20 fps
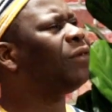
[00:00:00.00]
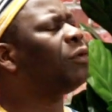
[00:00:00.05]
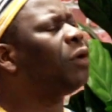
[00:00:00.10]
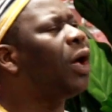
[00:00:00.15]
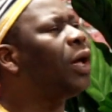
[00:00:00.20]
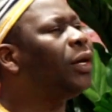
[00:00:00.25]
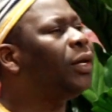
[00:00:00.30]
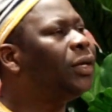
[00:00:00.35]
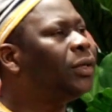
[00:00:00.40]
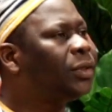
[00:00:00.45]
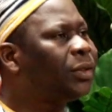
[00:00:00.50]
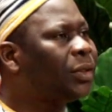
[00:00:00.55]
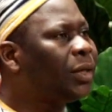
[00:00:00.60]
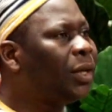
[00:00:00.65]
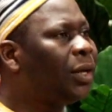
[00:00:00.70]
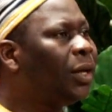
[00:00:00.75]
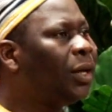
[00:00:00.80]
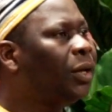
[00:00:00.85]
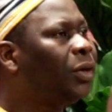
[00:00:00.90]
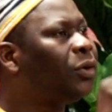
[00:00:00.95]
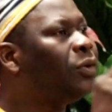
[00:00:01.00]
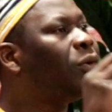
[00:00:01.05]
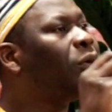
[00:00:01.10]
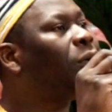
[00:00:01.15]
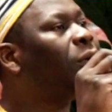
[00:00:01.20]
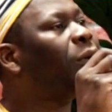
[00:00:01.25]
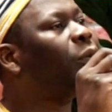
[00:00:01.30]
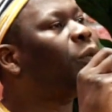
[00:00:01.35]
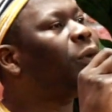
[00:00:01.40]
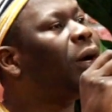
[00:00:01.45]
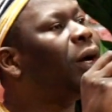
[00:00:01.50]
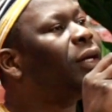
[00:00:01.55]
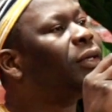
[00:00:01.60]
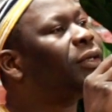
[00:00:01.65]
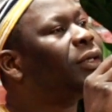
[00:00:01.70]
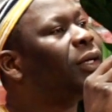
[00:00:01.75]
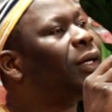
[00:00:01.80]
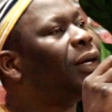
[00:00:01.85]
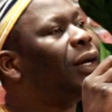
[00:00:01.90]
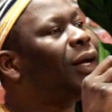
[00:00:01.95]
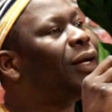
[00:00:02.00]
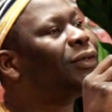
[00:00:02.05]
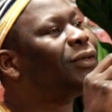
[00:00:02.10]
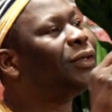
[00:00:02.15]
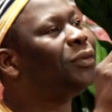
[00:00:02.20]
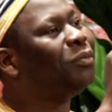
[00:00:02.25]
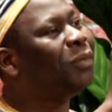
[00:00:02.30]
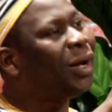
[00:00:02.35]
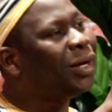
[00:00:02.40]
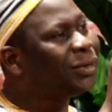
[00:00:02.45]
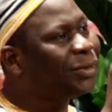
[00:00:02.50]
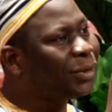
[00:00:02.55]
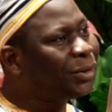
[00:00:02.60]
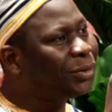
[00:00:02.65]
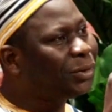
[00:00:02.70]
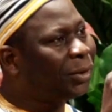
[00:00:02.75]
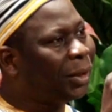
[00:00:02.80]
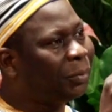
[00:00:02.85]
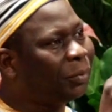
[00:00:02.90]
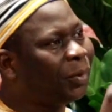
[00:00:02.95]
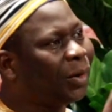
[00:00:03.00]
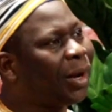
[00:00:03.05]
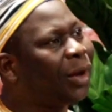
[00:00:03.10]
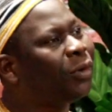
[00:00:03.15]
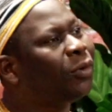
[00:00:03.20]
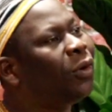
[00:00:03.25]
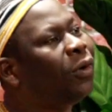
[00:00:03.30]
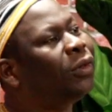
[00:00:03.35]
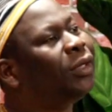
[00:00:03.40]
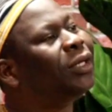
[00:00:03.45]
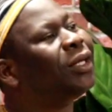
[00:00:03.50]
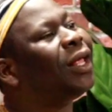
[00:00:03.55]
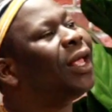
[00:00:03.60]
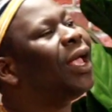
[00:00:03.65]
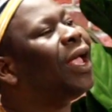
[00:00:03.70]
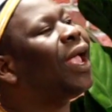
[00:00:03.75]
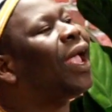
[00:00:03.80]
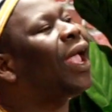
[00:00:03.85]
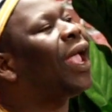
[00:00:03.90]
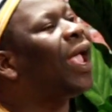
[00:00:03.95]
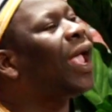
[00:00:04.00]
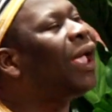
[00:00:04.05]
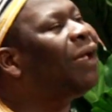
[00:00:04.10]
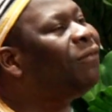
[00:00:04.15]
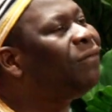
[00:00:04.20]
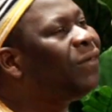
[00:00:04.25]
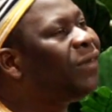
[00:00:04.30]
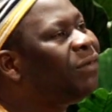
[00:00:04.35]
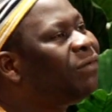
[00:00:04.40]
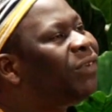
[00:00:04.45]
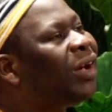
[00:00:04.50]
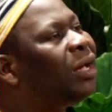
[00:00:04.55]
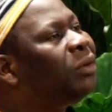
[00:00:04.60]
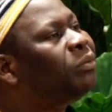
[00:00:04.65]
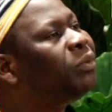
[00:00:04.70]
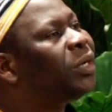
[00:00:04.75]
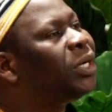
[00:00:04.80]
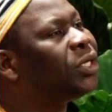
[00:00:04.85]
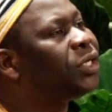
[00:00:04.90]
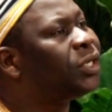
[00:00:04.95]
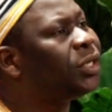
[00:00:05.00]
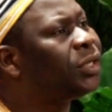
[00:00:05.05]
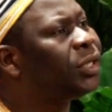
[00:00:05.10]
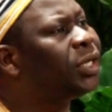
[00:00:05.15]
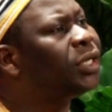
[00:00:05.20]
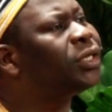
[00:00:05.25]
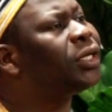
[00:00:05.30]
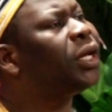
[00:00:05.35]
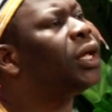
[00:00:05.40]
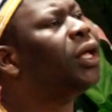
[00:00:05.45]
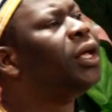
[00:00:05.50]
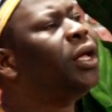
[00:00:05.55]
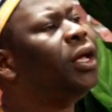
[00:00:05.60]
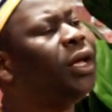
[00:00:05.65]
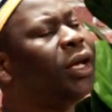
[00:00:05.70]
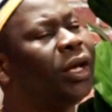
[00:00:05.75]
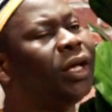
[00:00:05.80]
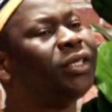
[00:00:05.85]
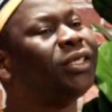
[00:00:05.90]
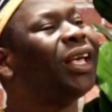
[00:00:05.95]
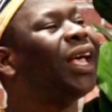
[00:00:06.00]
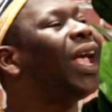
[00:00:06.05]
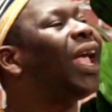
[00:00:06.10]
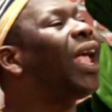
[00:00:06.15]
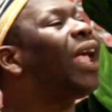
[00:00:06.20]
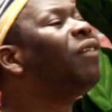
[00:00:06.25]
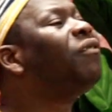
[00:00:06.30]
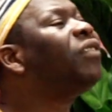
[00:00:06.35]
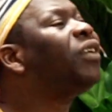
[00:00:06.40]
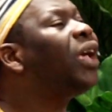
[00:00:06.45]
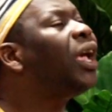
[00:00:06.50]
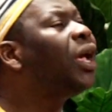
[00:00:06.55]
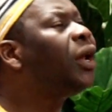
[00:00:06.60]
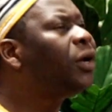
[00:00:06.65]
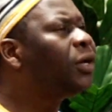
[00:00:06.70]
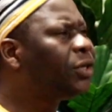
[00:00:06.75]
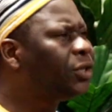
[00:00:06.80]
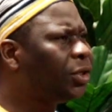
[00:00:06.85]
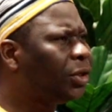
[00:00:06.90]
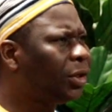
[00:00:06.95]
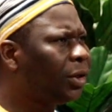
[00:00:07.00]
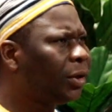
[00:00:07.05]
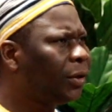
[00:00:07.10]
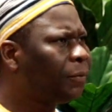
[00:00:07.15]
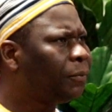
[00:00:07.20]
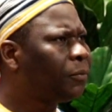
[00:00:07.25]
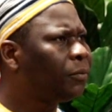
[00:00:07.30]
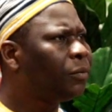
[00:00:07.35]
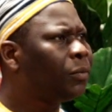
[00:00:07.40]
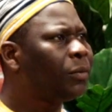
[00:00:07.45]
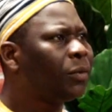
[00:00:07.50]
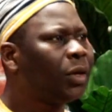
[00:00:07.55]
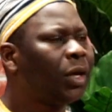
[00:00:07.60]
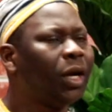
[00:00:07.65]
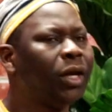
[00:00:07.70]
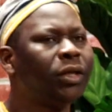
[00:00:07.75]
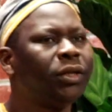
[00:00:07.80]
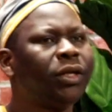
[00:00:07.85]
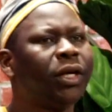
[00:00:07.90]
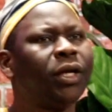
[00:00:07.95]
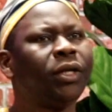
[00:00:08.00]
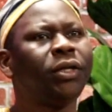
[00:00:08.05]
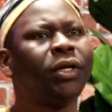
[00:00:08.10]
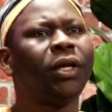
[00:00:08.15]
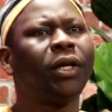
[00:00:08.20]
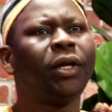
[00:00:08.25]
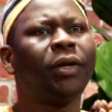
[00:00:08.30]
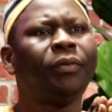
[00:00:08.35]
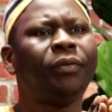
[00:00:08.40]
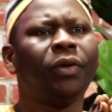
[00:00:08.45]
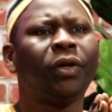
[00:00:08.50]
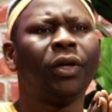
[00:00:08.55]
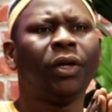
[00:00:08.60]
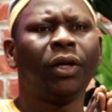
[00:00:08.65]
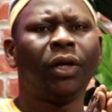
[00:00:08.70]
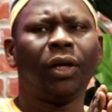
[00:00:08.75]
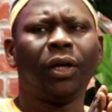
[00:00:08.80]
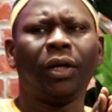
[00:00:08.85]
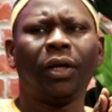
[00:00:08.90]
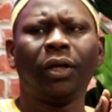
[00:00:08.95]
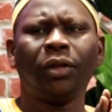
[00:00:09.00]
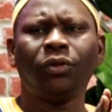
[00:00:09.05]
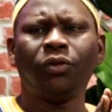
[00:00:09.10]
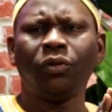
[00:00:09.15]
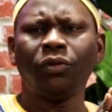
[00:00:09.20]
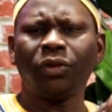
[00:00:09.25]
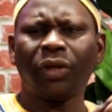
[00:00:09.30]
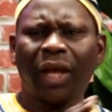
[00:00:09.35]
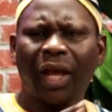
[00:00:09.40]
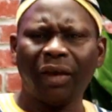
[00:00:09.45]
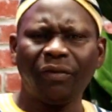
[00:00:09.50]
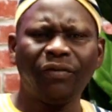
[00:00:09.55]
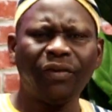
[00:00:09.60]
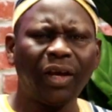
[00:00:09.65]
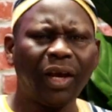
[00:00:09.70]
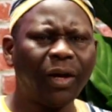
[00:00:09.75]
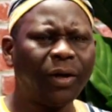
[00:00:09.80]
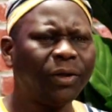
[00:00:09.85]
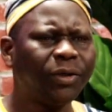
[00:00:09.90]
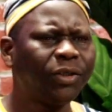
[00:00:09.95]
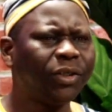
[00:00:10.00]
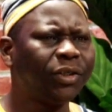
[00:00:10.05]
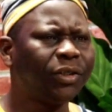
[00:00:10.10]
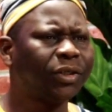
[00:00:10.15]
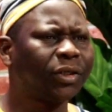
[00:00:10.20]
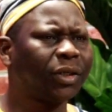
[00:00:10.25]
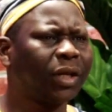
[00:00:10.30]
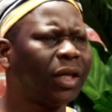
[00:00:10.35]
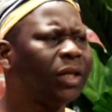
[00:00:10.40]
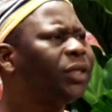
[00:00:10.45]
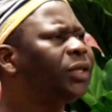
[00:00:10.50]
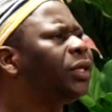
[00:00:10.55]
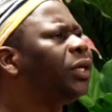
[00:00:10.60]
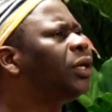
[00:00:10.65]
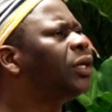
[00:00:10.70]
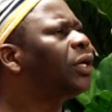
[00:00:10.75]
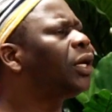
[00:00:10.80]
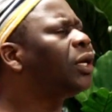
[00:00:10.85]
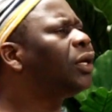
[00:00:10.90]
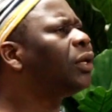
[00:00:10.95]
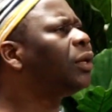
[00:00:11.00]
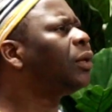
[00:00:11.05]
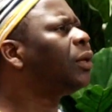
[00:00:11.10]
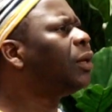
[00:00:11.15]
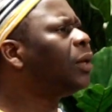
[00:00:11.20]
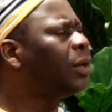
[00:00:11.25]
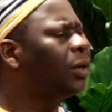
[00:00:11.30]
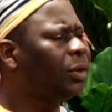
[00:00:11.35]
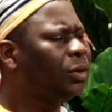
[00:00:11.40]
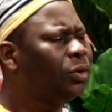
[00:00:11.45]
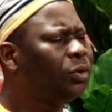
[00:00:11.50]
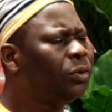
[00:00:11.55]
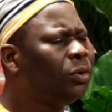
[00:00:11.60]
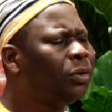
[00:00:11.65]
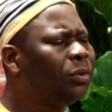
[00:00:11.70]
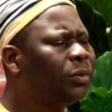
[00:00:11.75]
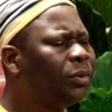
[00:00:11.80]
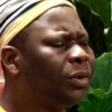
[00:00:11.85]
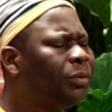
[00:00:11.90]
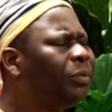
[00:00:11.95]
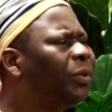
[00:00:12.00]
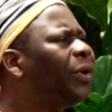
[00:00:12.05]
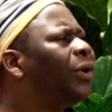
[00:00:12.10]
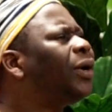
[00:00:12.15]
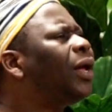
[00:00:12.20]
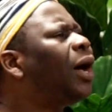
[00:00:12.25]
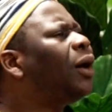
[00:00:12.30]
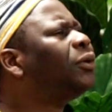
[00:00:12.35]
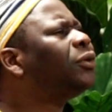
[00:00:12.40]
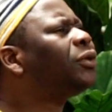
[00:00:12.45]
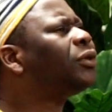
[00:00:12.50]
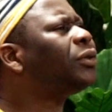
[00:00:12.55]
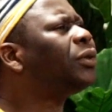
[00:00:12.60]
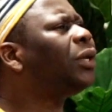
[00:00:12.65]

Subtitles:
It's as a master drummer, I call it heavy vibration. It's a heavy energy, and then those heavy energies can the burnouts